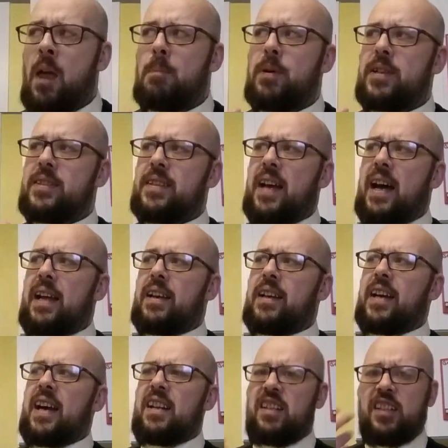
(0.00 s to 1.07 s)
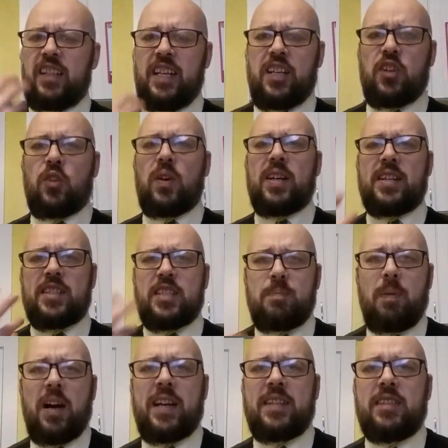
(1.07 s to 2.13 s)
but it's got a lingering
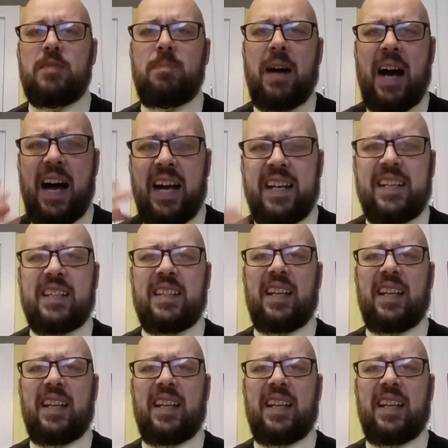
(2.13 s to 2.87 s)
spice behind it,